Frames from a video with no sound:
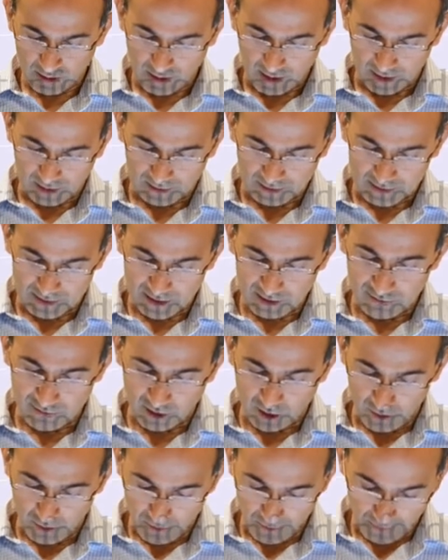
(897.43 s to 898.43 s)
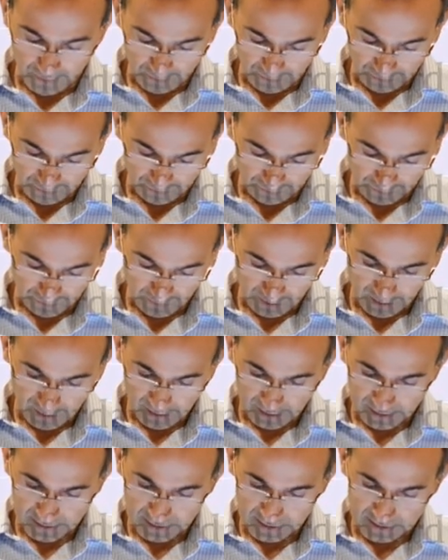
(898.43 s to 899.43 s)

At zero, it's